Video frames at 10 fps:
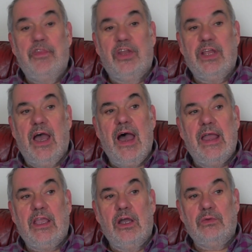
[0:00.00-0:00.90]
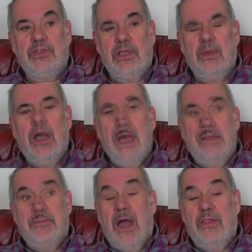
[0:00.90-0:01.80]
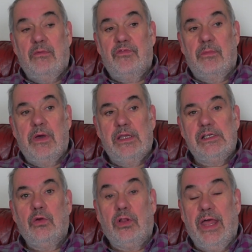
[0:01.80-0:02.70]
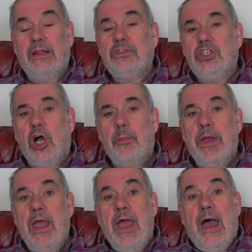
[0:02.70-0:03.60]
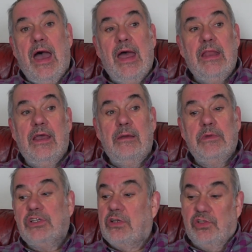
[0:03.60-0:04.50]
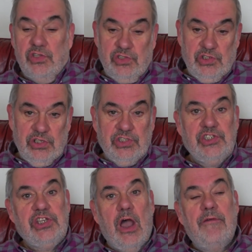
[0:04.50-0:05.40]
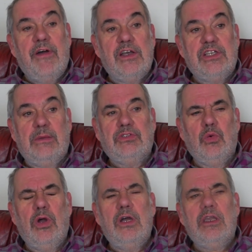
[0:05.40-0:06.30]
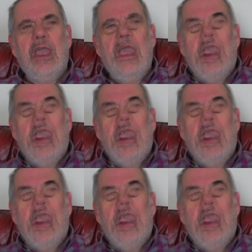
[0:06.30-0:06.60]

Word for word: that I go to. I buy them from my local health shop, and um, so far seems to work.